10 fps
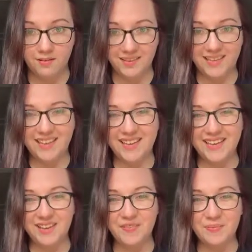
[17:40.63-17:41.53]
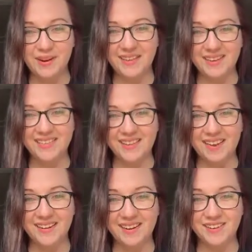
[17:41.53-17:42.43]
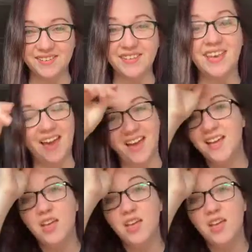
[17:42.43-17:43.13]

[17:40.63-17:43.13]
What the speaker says: You have a market on Saturday and yeah.